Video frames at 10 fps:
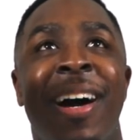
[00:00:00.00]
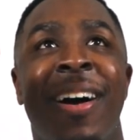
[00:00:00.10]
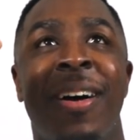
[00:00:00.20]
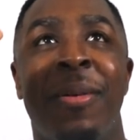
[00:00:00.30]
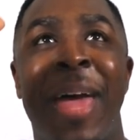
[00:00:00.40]

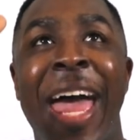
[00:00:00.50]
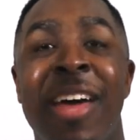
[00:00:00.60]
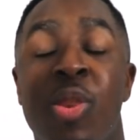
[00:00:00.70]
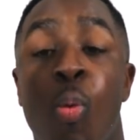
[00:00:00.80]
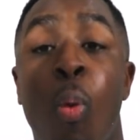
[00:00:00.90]
um,
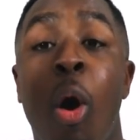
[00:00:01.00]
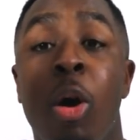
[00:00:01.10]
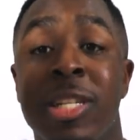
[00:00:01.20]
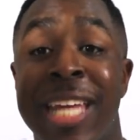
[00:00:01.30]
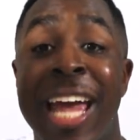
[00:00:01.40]
had the
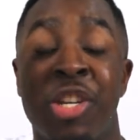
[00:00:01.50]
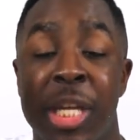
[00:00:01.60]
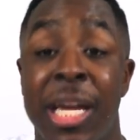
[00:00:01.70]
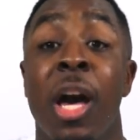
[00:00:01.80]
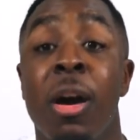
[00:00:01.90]
walls to
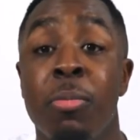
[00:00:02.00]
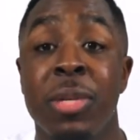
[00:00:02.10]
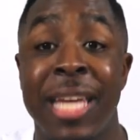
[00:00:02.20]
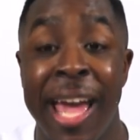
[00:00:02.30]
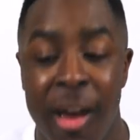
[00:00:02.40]
actually
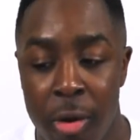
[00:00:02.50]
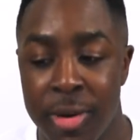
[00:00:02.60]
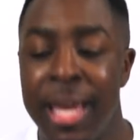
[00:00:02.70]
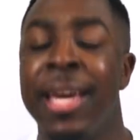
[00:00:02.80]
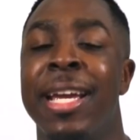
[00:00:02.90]
come
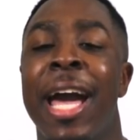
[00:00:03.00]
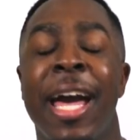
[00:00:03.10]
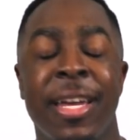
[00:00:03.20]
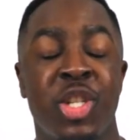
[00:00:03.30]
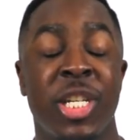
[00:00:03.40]
down,
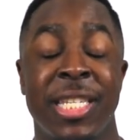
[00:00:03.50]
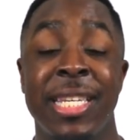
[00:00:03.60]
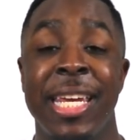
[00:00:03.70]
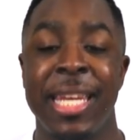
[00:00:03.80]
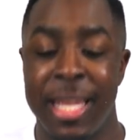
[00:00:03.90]
God just
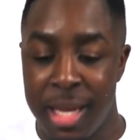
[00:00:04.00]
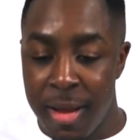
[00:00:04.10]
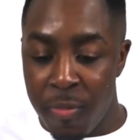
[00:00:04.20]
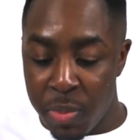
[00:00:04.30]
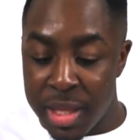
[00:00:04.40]
needed
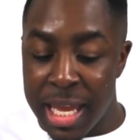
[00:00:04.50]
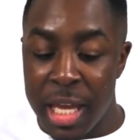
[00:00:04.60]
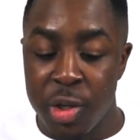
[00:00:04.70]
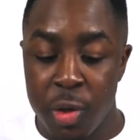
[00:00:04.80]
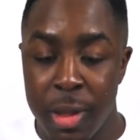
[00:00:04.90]
the
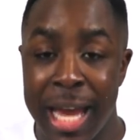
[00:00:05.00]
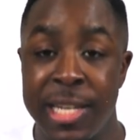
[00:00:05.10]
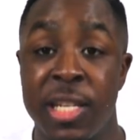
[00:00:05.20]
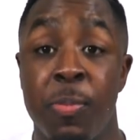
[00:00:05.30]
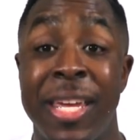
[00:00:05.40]

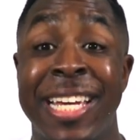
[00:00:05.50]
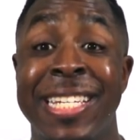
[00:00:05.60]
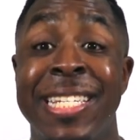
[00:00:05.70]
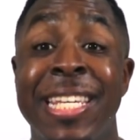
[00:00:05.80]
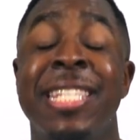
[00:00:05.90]
Israelites to be
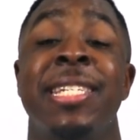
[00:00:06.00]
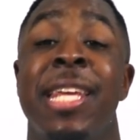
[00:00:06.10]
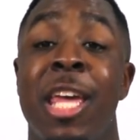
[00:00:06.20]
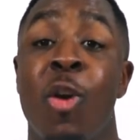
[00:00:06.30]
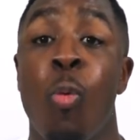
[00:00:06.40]

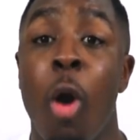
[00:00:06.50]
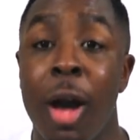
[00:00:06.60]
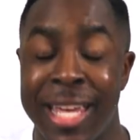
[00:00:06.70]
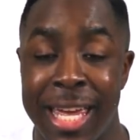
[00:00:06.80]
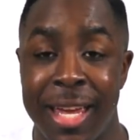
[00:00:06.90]
consistent in
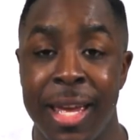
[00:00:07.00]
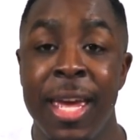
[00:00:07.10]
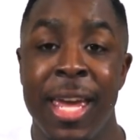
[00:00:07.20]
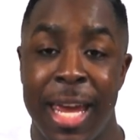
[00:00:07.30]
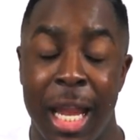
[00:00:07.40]
walking.
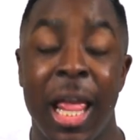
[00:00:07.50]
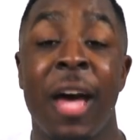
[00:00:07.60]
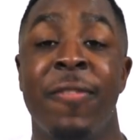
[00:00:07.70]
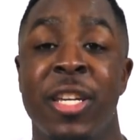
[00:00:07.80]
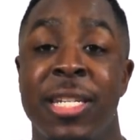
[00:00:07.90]
And a
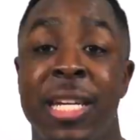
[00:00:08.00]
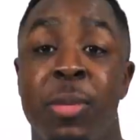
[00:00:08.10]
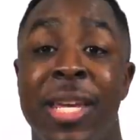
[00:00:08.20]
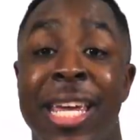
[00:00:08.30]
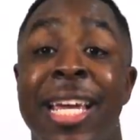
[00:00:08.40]
lot of us need
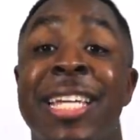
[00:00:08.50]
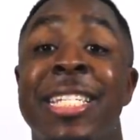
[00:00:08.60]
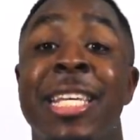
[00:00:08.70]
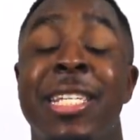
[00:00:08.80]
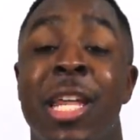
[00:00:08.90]
to be
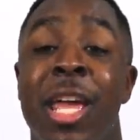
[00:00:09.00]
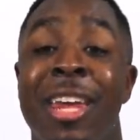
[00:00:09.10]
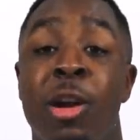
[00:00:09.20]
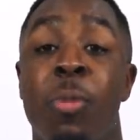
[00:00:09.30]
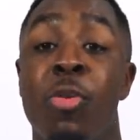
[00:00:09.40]
consistent
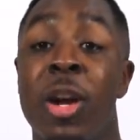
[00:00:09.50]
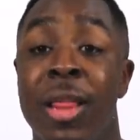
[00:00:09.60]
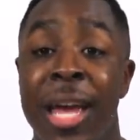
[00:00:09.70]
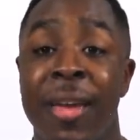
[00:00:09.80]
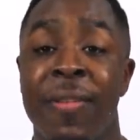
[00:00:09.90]
in our prayer
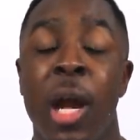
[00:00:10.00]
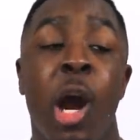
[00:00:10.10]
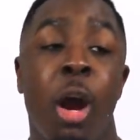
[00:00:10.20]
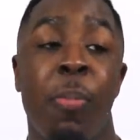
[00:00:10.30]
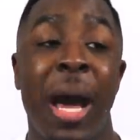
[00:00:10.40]
life,
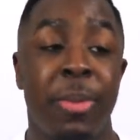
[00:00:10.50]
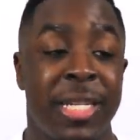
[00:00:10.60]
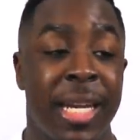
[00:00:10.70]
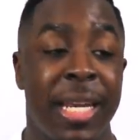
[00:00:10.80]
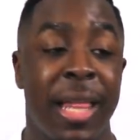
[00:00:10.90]
our Bible
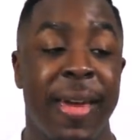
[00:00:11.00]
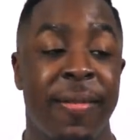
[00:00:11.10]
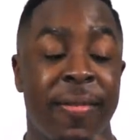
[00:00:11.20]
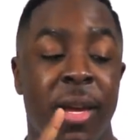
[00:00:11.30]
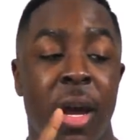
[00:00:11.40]
study
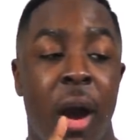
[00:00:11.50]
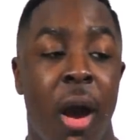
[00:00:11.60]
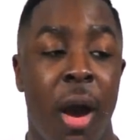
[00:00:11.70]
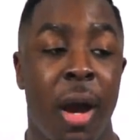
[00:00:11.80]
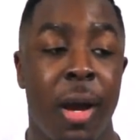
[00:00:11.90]
life,
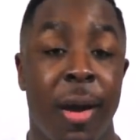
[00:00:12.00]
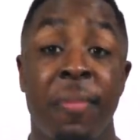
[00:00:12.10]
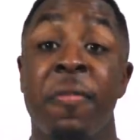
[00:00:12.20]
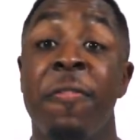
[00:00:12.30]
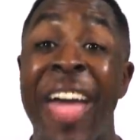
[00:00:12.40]
our
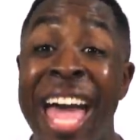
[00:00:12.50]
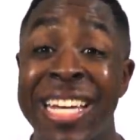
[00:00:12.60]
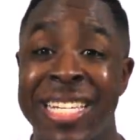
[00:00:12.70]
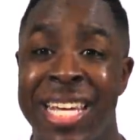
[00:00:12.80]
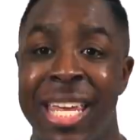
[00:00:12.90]
um,
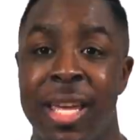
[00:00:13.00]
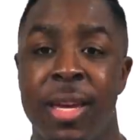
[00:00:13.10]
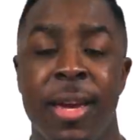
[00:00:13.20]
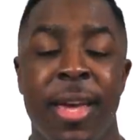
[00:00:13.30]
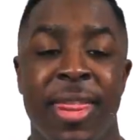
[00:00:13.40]
fasting,
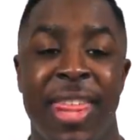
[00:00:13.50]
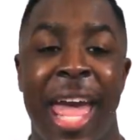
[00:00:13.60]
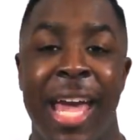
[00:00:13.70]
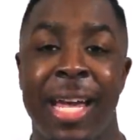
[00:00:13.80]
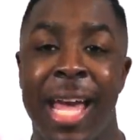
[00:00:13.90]

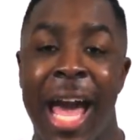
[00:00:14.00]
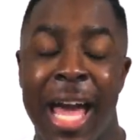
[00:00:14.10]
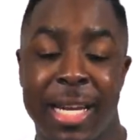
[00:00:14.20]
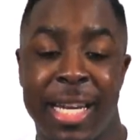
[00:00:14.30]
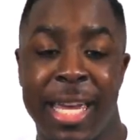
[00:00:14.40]
that
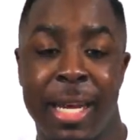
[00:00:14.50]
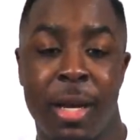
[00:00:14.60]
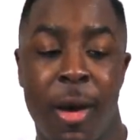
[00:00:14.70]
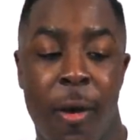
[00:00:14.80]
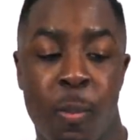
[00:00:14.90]
God can
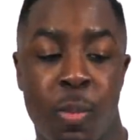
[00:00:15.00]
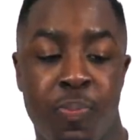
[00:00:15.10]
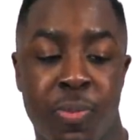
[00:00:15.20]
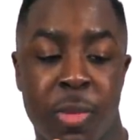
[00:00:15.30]
um,